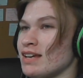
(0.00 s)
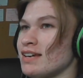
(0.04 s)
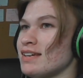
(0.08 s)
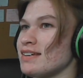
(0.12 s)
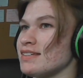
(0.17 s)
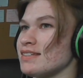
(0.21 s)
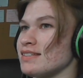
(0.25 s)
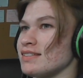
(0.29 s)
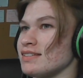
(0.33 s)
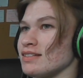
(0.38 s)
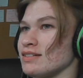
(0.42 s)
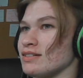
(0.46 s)

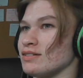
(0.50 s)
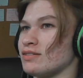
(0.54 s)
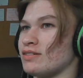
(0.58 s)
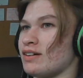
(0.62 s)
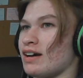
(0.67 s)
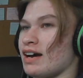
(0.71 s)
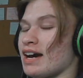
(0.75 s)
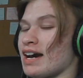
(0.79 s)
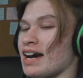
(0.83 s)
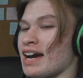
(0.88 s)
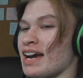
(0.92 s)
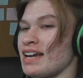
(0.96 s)
so,
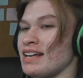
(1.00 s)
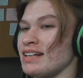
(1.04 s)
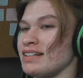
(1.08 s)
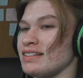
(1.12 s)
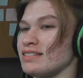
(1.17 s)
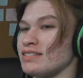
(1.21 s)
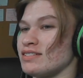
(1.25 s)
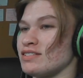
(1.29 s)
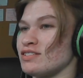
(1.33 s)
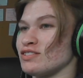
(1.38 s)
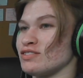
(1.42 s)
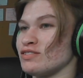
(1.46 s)
I
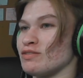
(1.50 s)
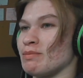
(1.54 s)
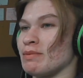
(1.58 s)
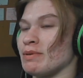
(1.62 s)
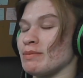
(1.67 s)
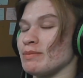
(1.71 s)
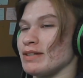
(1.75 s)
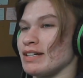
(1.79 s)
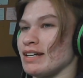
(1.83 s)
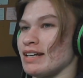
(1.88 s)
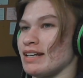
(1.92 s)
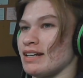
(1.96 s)
don't
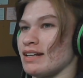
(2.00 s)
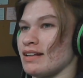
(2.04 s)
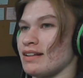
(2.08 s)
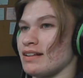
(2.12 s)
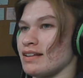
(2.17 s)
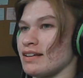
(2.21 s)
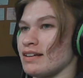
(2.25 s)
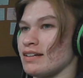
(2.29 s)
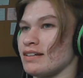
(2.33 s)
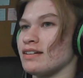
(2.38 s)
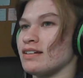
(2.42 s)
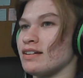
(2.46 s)
remember
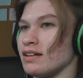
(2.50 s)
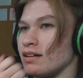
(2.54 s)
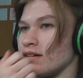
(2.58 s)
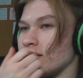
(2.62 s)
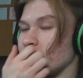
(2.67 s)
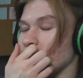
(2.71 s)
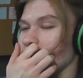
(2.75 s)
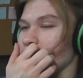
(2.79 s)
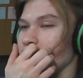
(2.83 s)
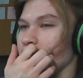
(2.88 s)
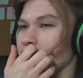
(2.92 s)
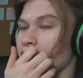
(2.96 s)
anything.
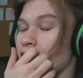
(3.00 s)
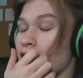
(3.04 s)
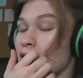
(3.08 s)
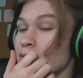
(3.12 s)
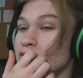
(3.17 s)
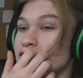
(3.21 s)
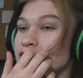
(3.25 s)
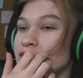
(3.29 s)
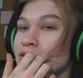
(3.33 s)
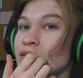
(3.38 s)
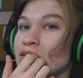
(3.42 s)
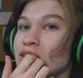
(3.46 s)
Okay. I'm
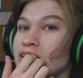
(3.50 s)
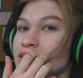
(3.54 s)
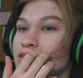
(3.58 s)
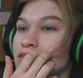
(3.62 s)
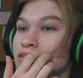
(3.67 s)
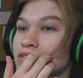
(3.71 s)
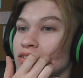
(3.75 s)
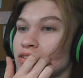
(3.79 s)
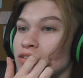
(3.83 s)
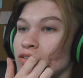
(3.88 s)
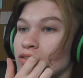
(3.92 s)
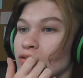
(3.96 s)
just going
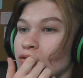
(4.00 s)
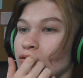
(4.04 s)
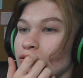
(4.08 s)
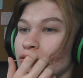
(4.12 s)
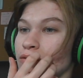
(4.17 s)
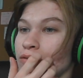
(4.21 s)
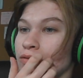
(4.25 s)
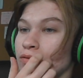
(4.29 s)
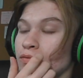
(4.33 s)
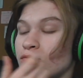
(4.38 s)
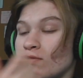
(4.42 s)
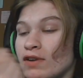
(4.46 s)

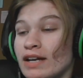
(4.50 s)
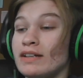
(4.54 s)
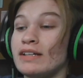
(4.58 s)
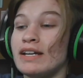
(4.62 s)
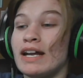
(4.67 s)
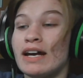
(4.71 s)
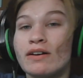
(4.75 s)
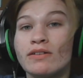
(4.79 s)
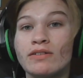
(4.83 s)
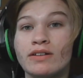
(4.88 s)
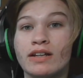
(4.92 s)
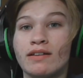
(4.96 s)
to find
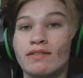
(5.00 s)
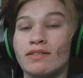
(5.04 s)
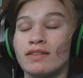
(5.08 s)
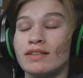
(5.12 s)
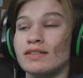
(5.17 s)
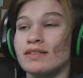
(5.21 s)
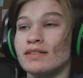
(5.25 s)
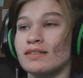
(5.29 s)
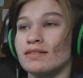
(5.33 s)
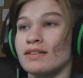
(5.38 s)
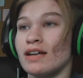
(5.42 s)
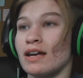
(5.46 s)
out if
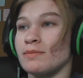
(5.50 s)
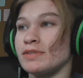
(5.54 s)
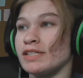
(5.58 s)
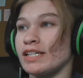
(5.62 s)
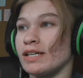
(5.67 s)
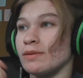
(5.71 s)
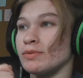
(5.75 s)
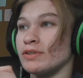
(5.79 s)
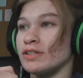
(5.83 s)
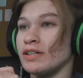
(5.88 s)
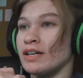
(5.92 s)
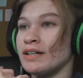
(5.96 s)
this is time
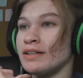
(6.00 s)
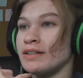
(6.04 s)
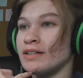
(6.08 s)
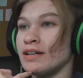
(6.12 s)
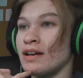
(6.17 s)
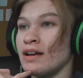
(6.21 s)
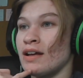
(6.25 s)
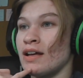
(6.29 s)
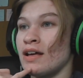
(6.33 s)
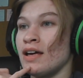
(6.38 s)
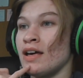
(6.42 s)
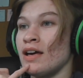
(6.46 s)
skip or not.
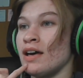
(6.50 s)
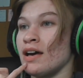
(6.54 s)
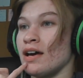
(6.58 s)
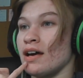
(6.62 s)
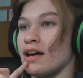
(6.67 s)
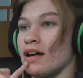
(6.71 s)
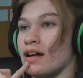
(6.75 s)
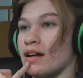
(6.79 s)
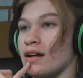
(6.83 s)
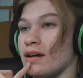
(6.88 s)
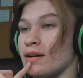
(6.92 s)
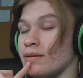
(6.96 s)

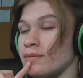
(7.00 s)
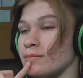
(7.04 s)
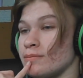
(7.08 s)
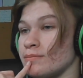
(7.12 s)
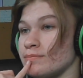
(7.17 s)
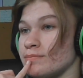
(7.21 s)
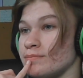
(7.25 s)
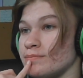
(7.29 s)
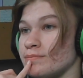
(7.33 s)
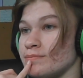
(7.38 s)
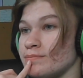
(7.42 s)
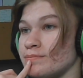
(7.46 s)

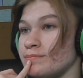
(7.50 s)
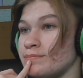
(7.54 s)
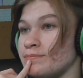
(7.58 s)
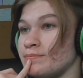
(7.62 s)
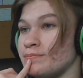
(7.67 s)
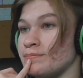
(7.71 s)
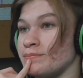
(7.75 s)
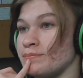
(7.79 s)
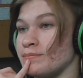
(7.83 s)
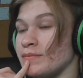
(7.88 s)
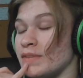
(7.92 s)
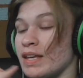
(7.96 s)

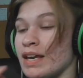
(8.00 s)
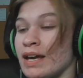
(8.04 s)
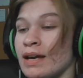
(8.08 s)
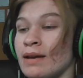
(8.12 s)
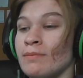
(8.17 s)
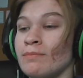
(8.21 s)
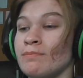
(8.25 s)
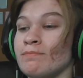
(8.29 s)
Um, yeah.